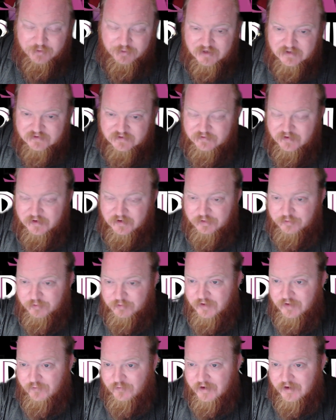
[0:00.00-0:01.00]
put the
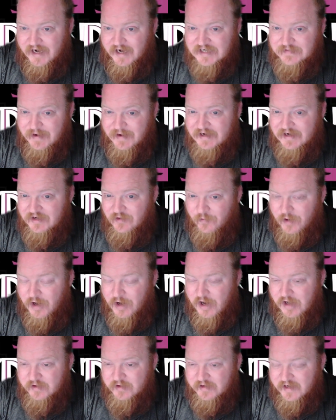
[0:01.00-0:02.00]
3 or 4 guys behind a
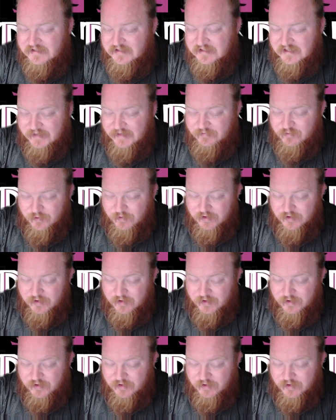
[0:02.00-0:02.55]
wall in case he keeps